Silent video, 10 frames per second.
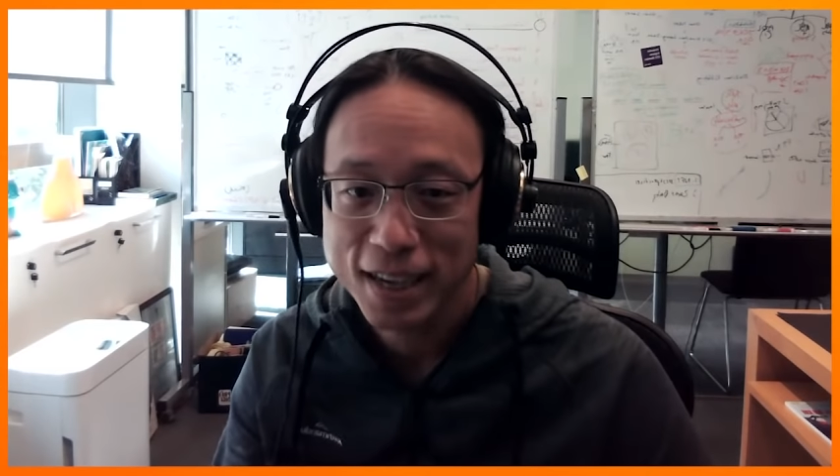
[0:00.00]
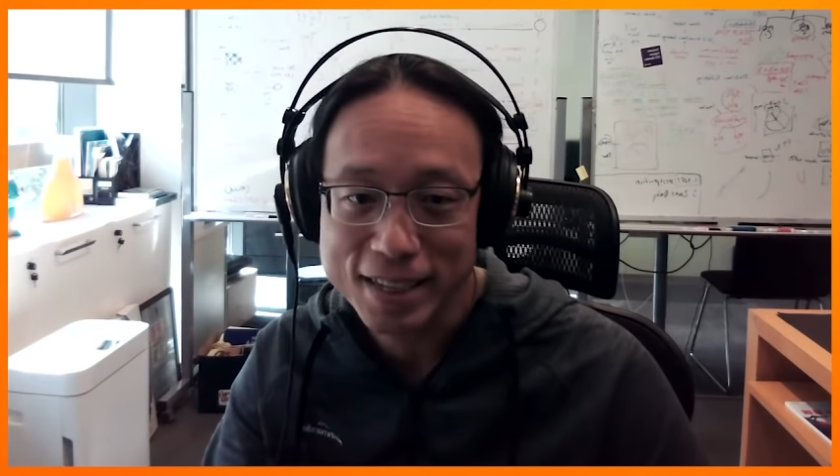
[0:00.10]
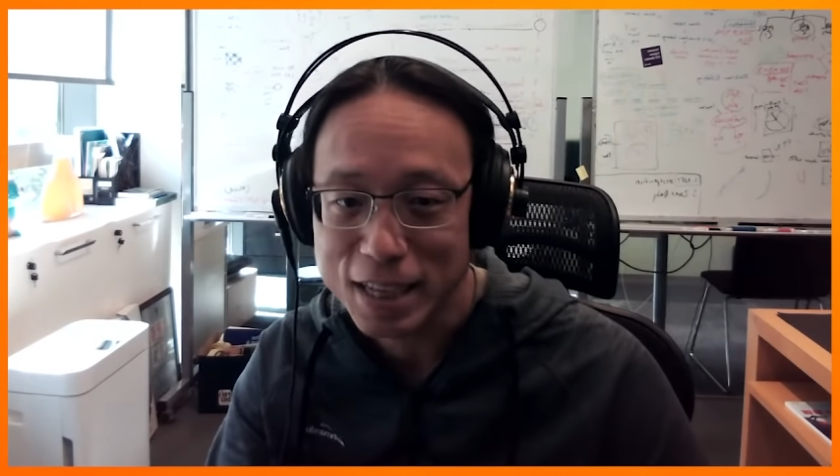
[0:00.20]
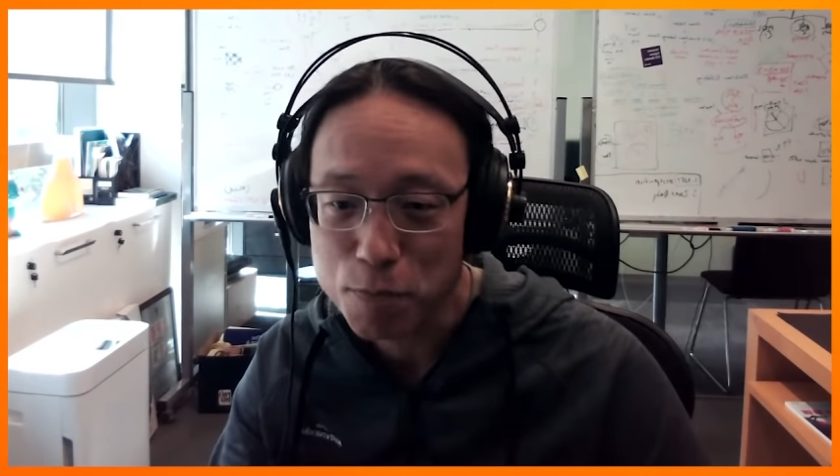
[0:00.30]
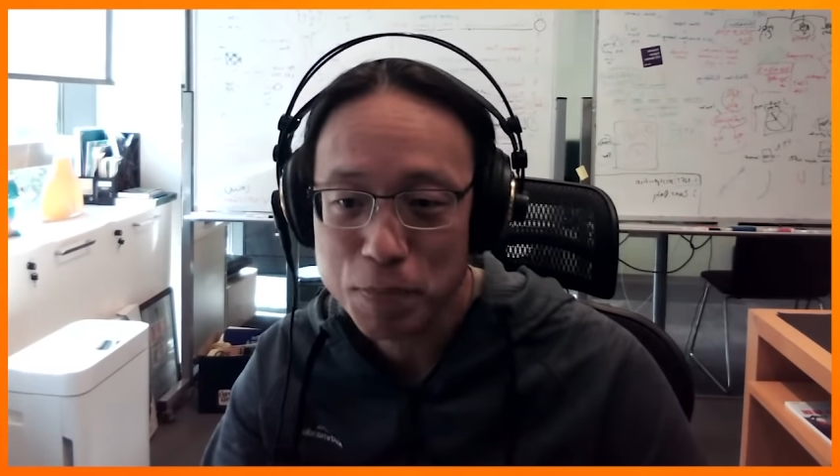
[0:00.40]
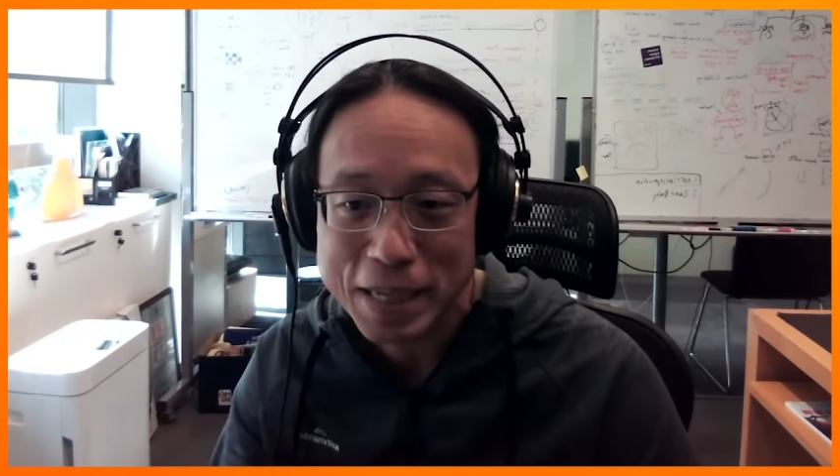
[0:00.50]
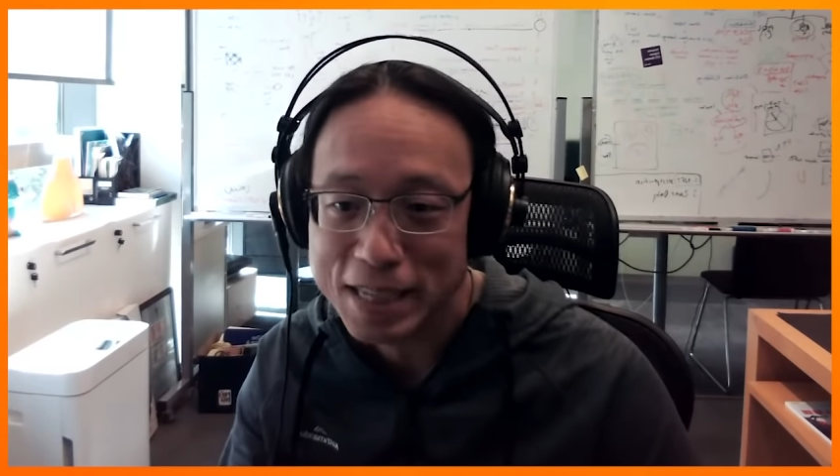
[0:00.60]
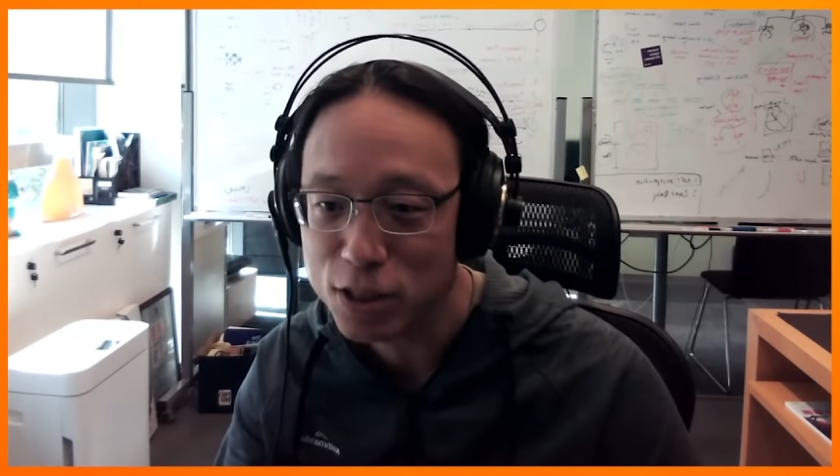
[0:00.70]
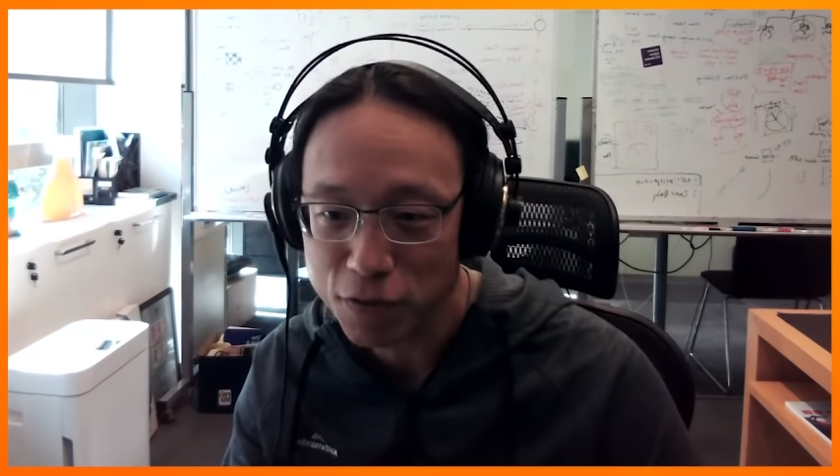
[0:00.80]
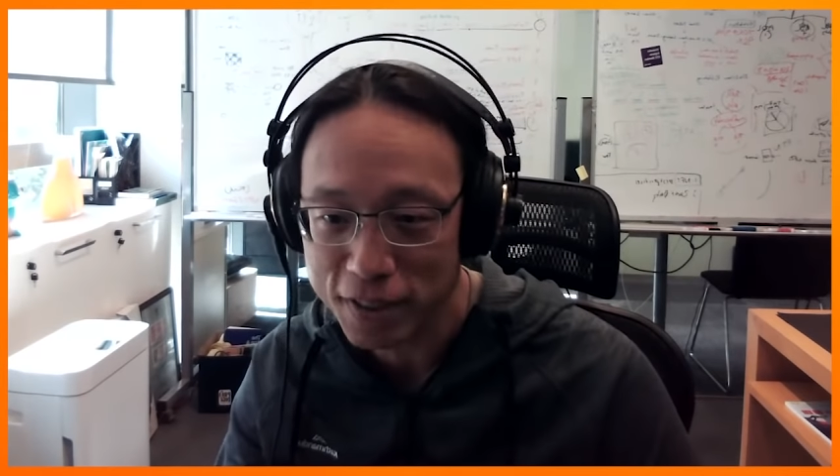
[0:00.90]
as a
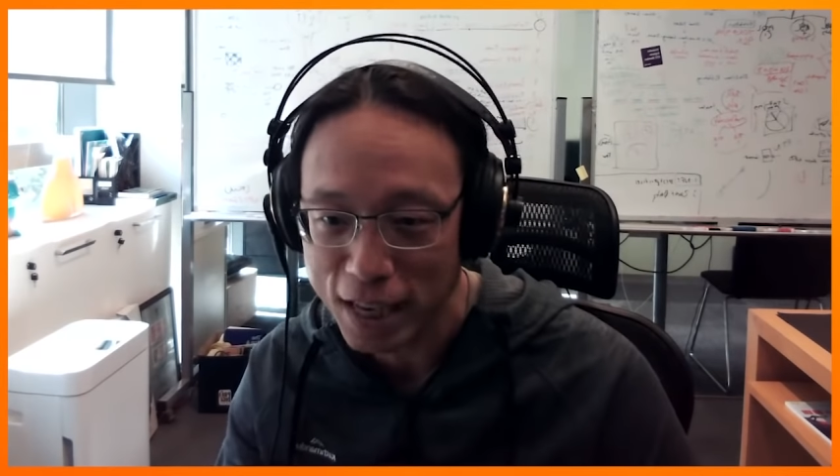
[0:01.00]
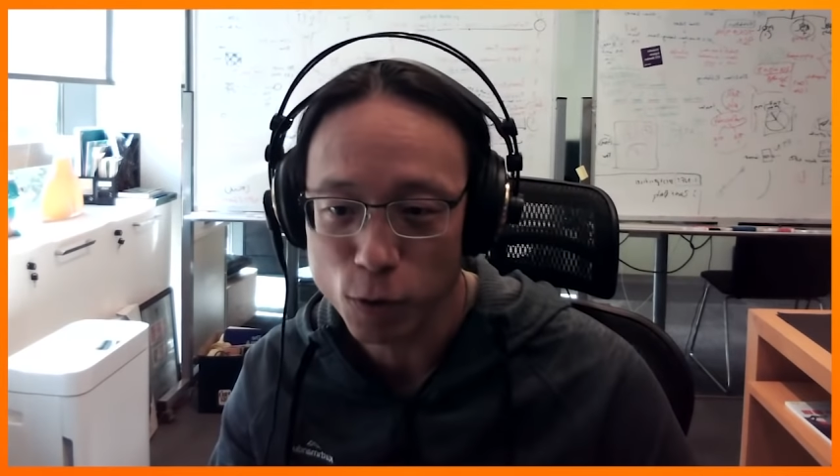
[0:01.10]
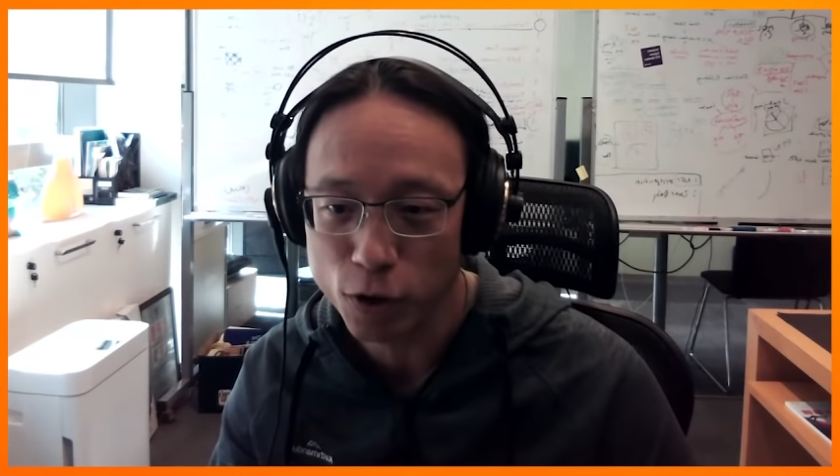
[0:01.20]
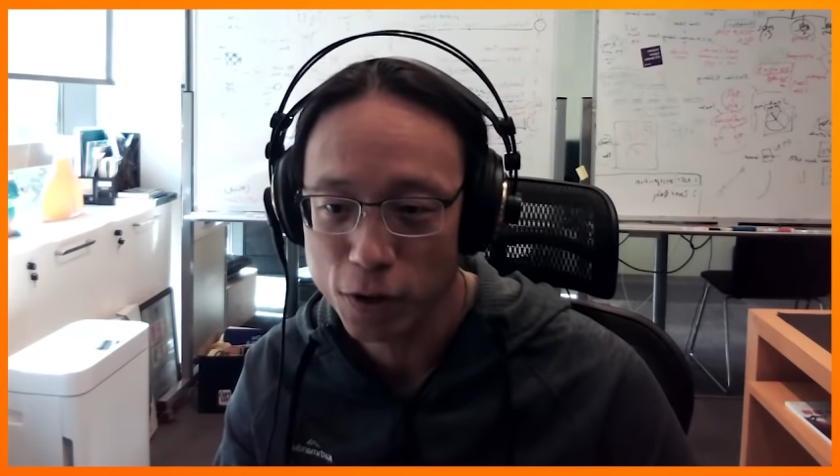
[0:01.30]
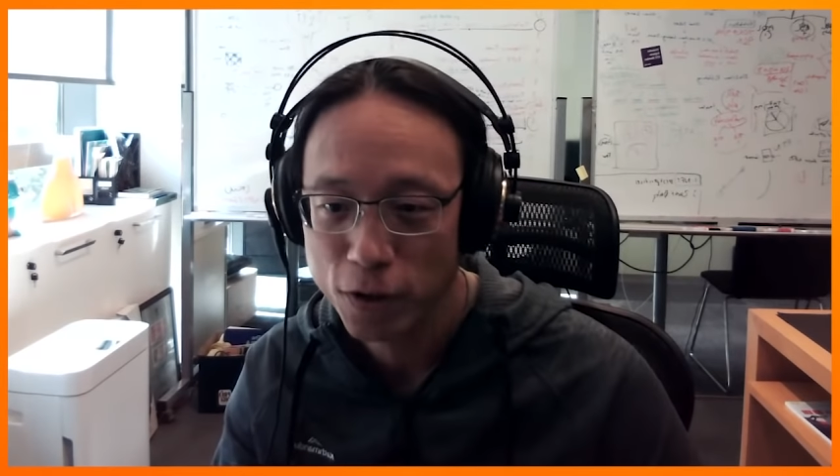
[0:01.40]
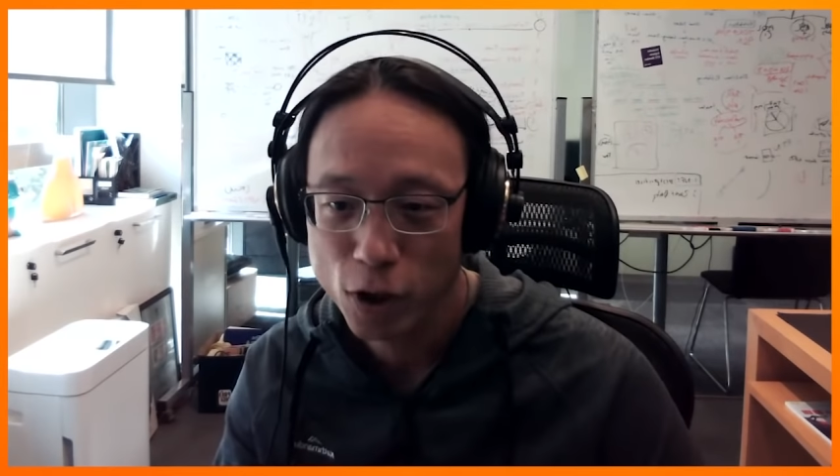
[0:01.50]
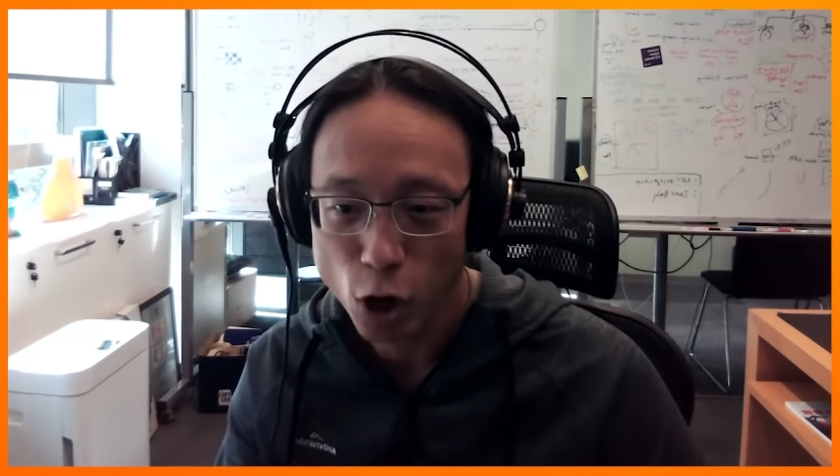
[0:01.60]
piece of a network,